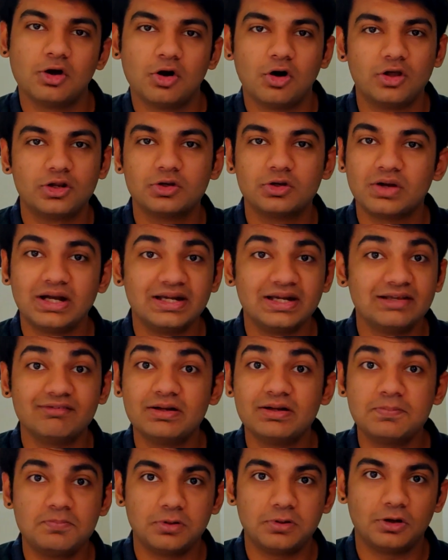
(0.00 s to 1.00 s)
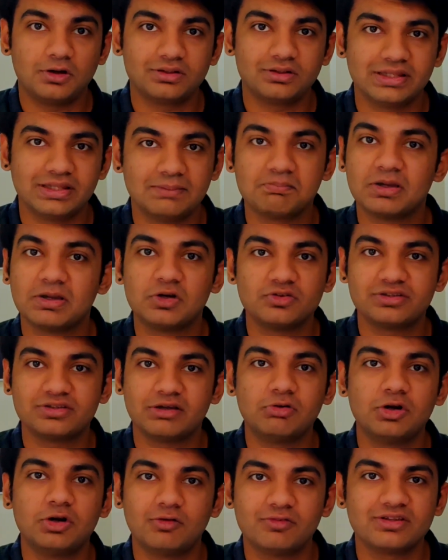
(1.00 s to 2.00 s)
or you can't even block them because they
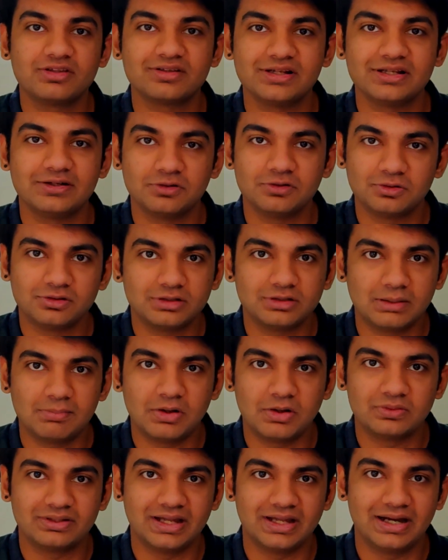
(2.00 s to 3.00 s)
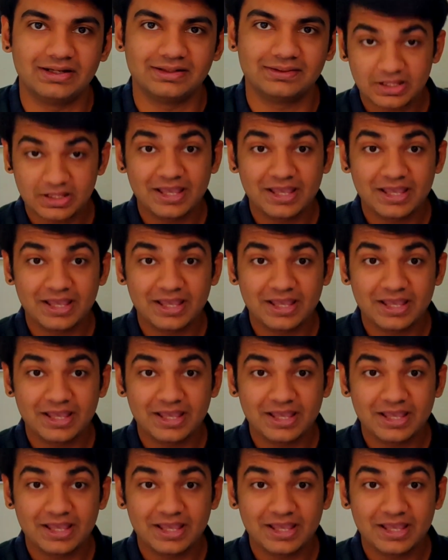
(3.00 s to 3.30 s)
would obviously know about that.